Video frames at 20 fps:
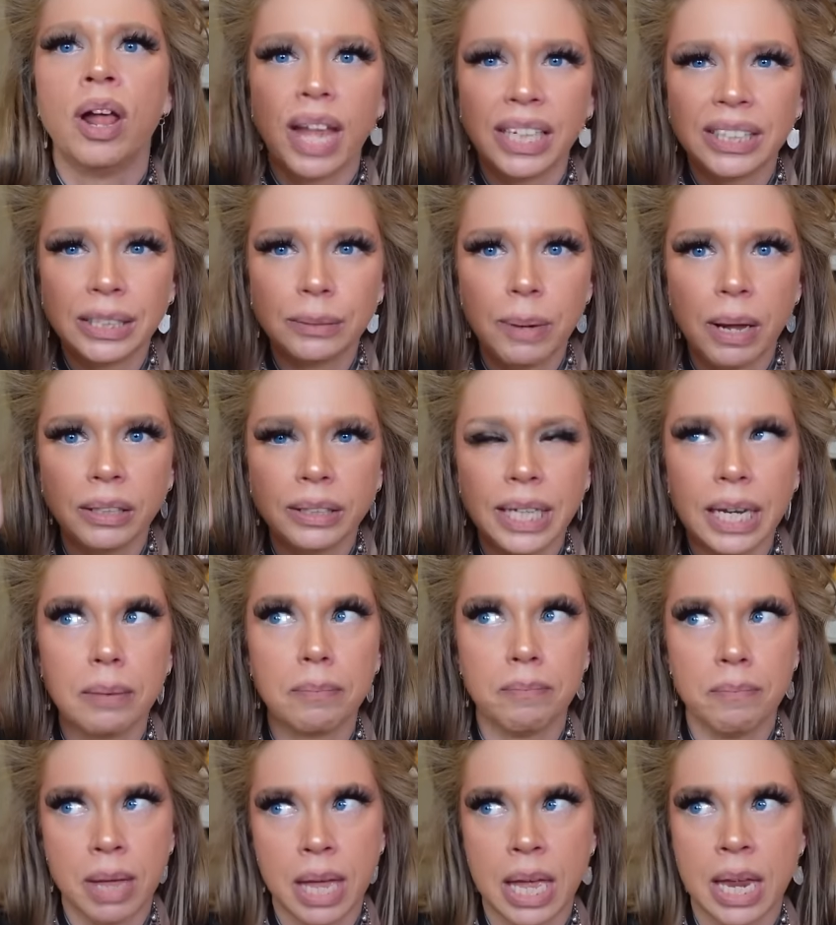It smells like
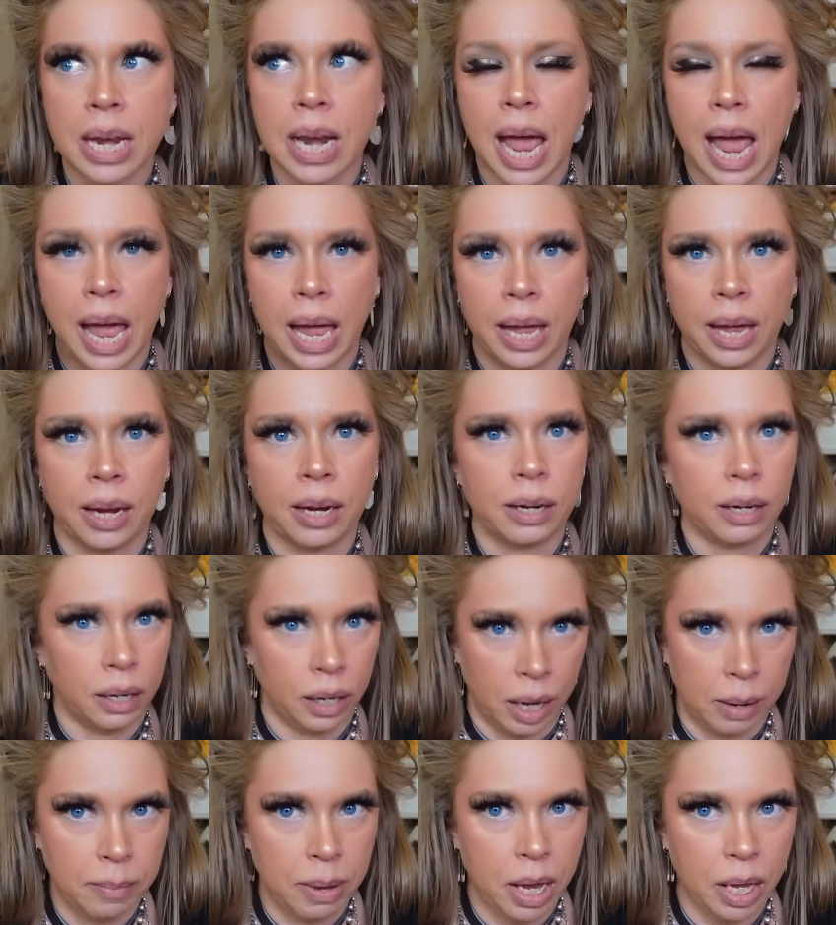men and
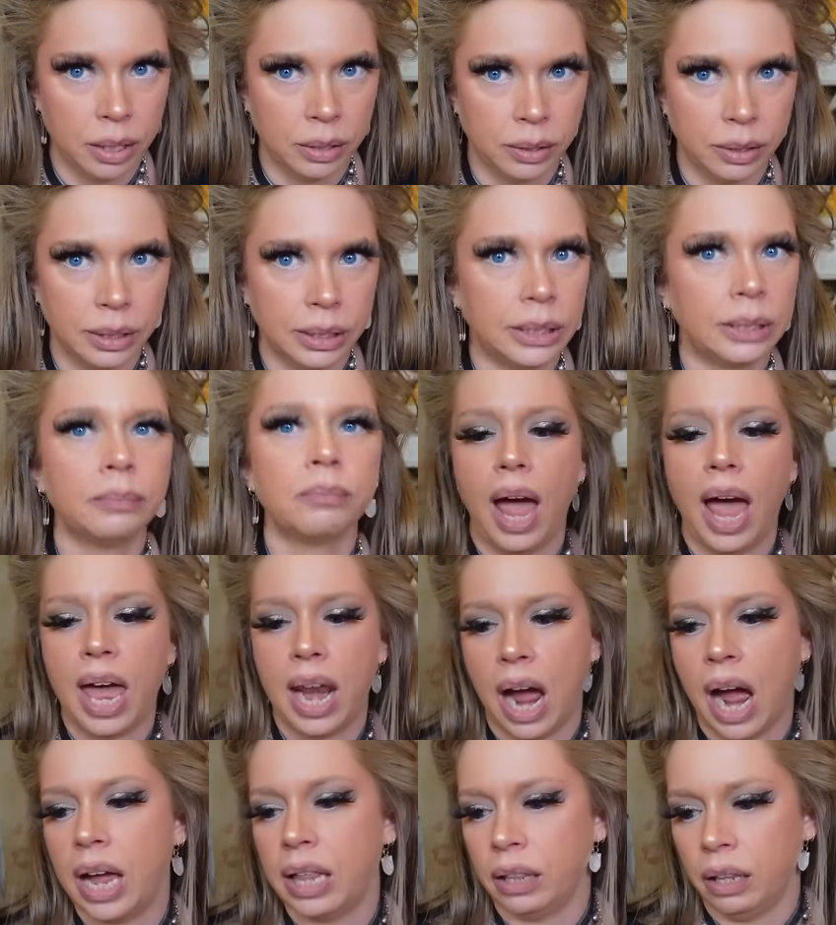lemons, and
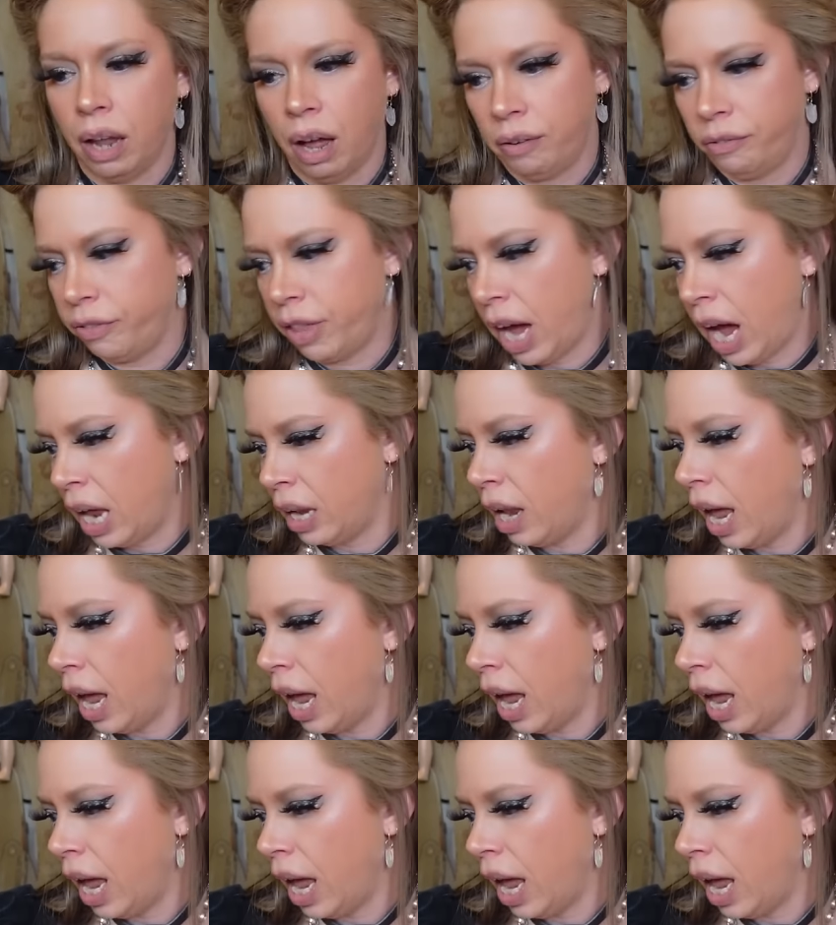I love that.